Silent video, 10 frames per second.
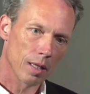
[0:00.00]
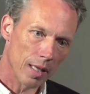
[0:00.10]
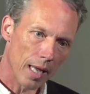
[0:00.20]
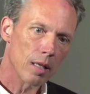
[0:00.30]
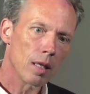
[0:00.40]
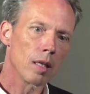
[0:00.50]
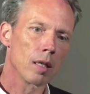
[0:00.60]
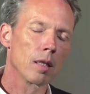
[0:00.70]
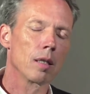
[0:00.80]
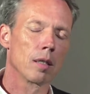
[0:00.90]
then,
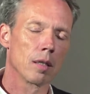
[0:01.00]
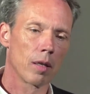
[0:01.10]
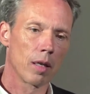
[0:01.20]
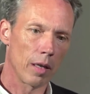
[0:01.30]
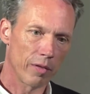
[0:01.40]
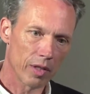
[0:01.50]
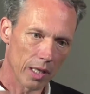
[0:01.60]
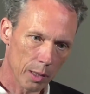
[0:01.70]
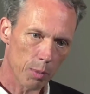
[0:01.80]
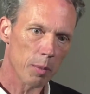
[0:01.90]
if the
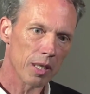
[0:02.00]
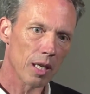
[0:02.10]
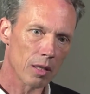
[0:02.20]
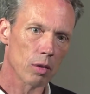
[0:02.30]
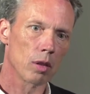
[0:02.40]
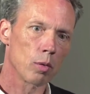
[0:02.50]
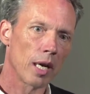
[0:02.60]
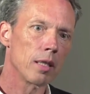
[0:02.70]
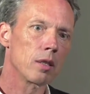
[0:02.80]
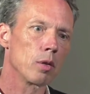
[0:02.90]
experiment has gone
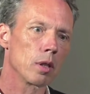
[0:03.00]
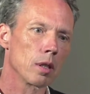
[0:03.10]
right,